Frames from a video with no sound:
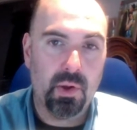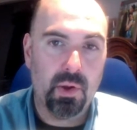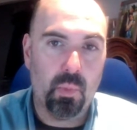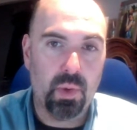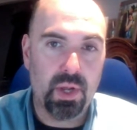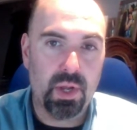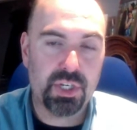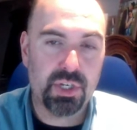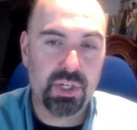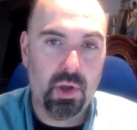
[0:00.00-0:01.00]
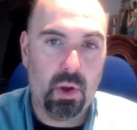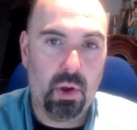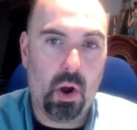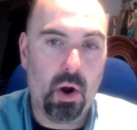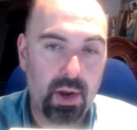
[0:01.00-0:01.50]
which
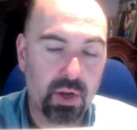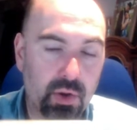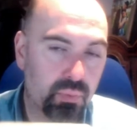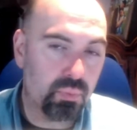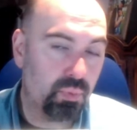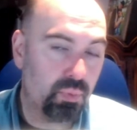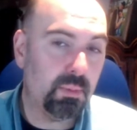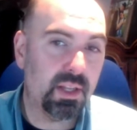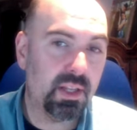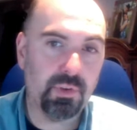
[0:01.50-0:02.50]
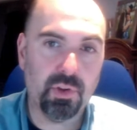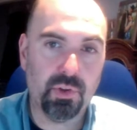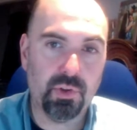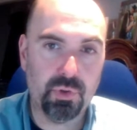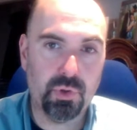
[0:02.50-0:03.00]
are incredibly
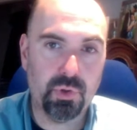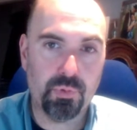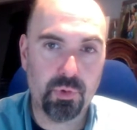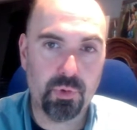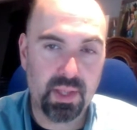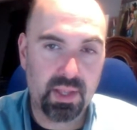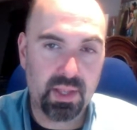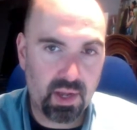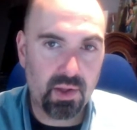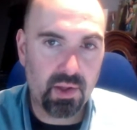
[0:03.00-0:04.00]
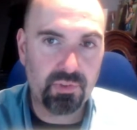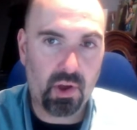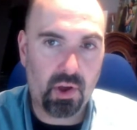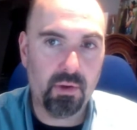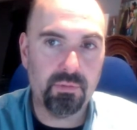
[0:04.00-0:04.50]
difficult to go through because
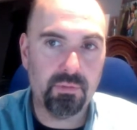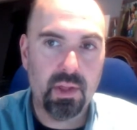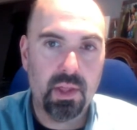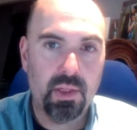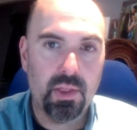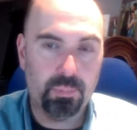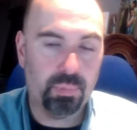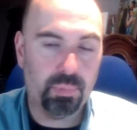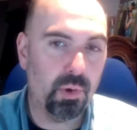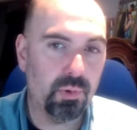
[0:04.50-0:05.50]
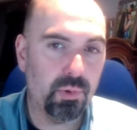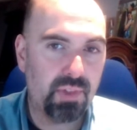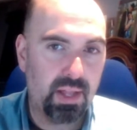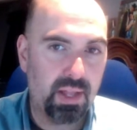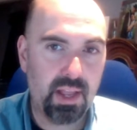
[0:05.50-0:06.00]
of the prose
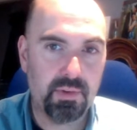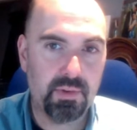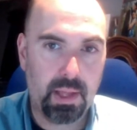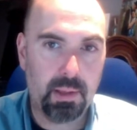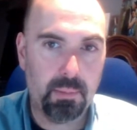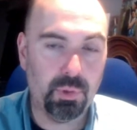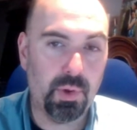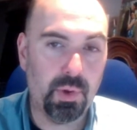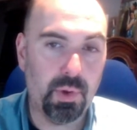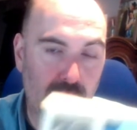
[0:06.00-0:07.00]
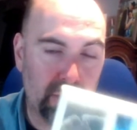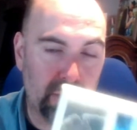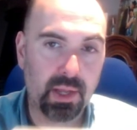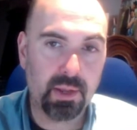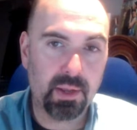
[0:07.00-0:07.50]
that David employed,
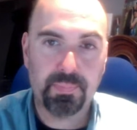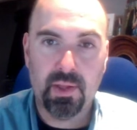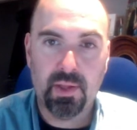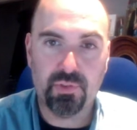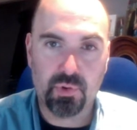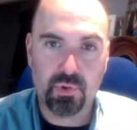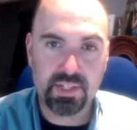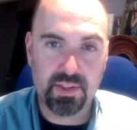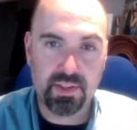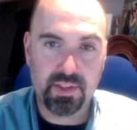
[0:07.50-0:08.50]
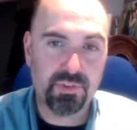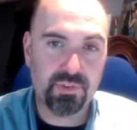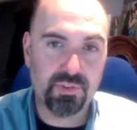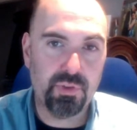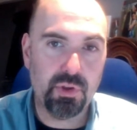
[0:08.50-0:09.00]
including the story set in the
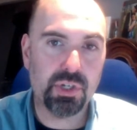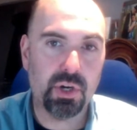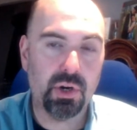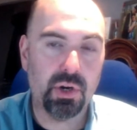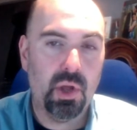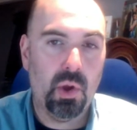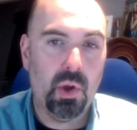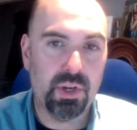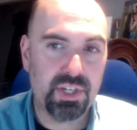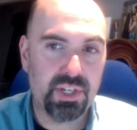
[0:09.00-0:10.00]
distant future, which